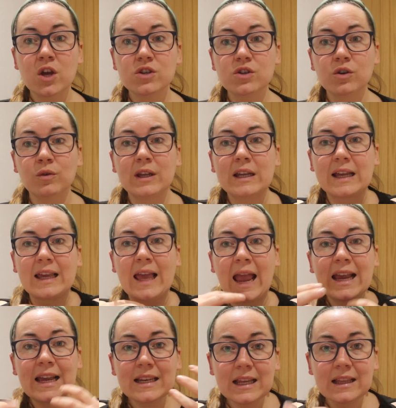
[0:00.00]
So
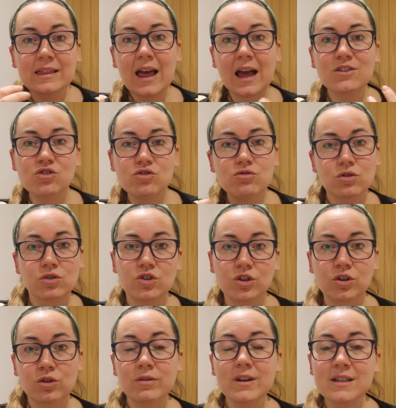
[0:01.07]
gaining that
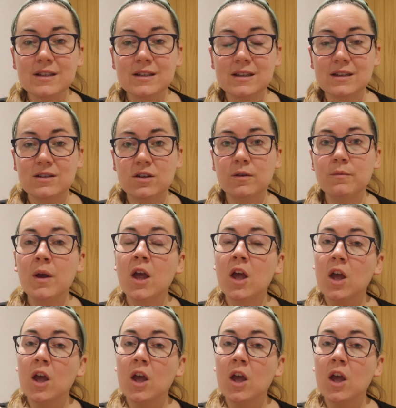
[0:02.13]
structured criticism